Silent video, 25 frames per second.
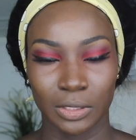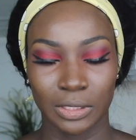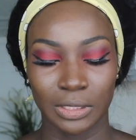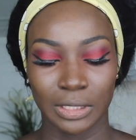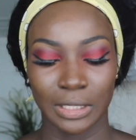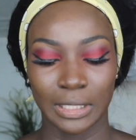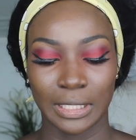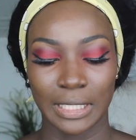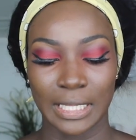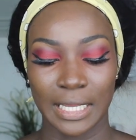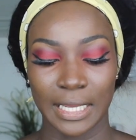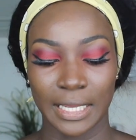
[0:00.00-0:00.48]

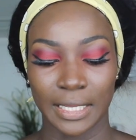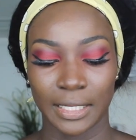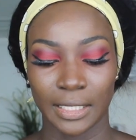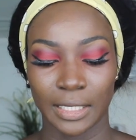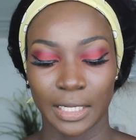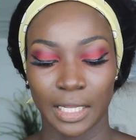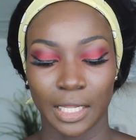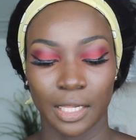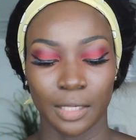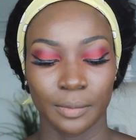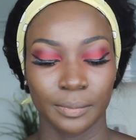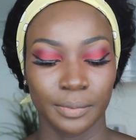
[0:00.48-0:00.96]

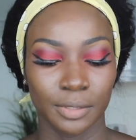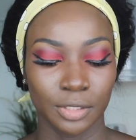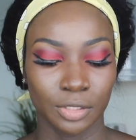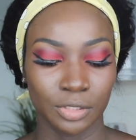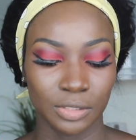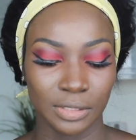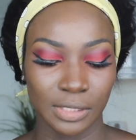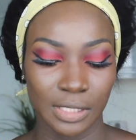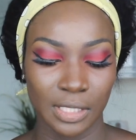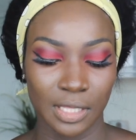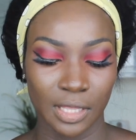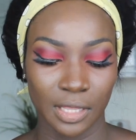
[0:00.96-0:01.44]
Line, I'll be
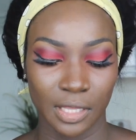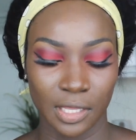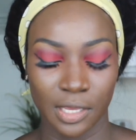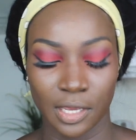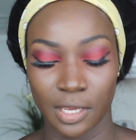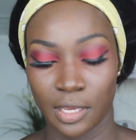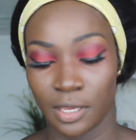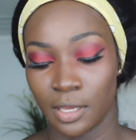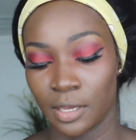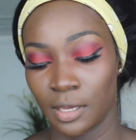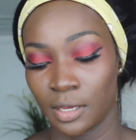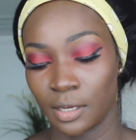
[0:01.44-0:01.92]
using
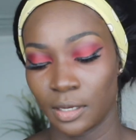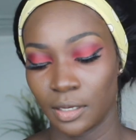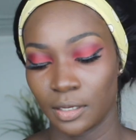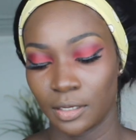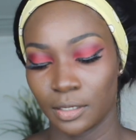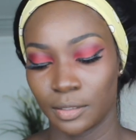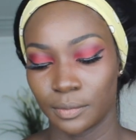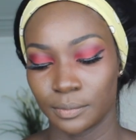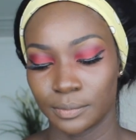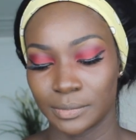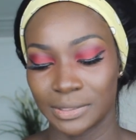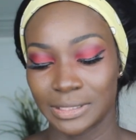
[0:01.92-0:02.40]
the
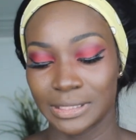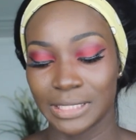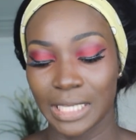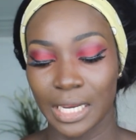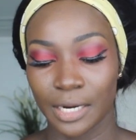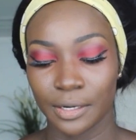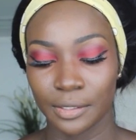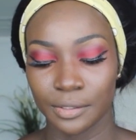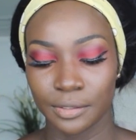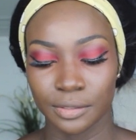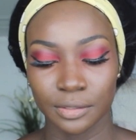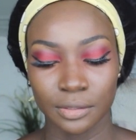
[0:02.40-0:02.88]

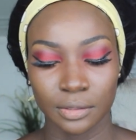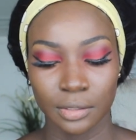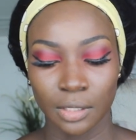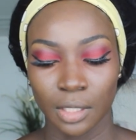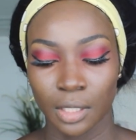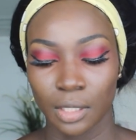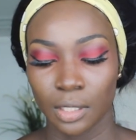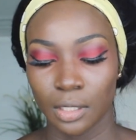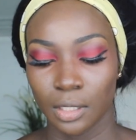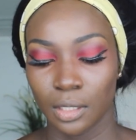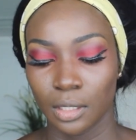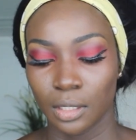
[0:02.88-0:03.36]
Zaron
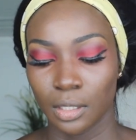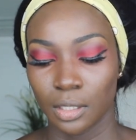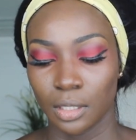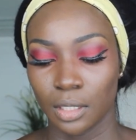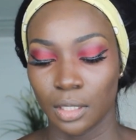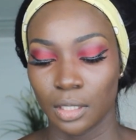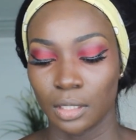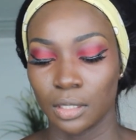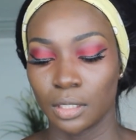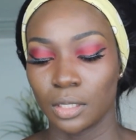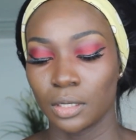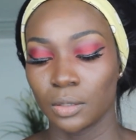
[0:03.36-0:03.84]

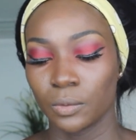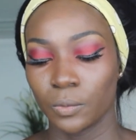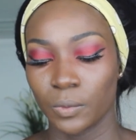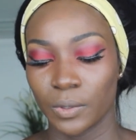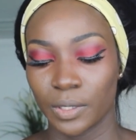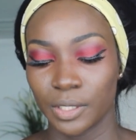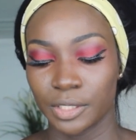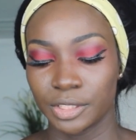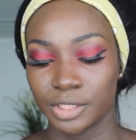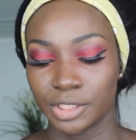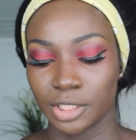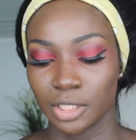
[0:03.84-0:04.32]

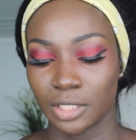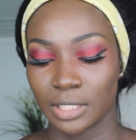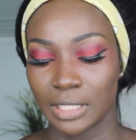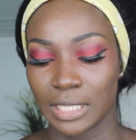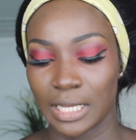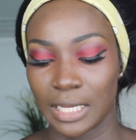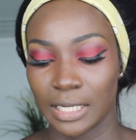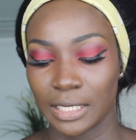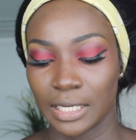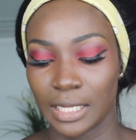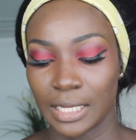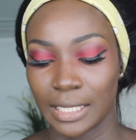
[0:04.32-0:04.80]
Longwear Gel
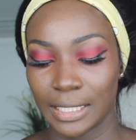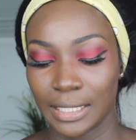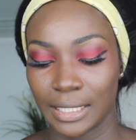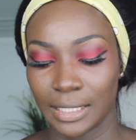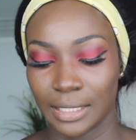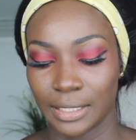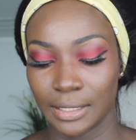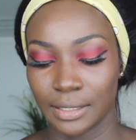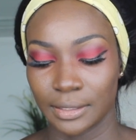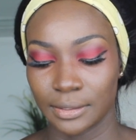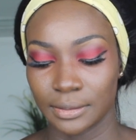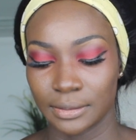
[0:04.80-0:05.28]
Liner
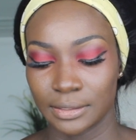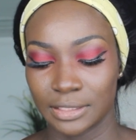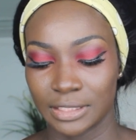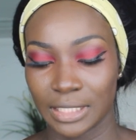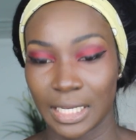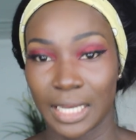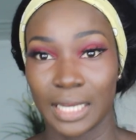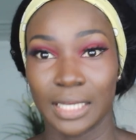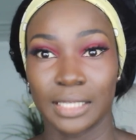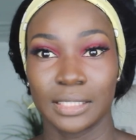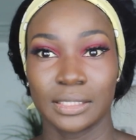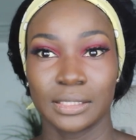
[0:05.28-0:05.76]
in
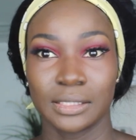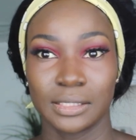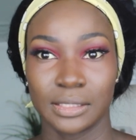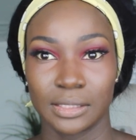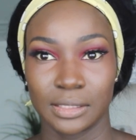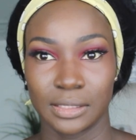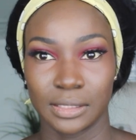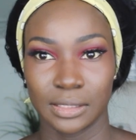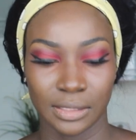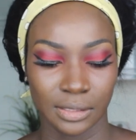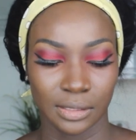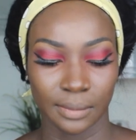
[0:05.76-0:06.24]
Jazz.